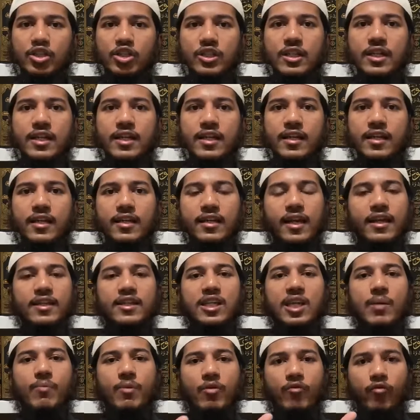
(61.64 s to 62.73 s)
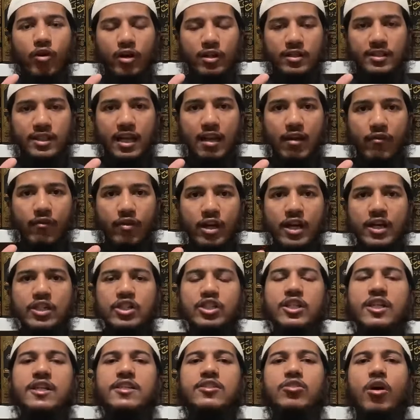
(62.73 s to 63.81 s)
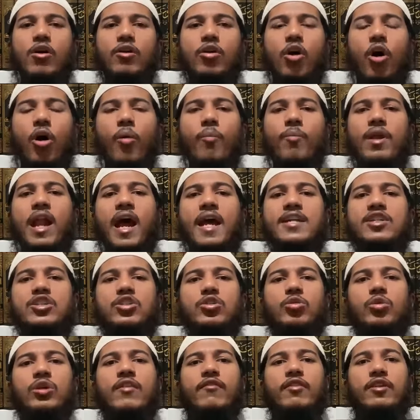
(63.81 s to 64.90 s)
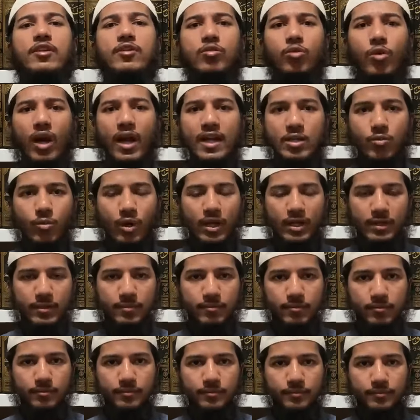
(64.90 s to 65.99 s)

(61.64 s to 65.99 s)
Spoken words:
she can keep it for herself. She is not obliged to give it to anyone.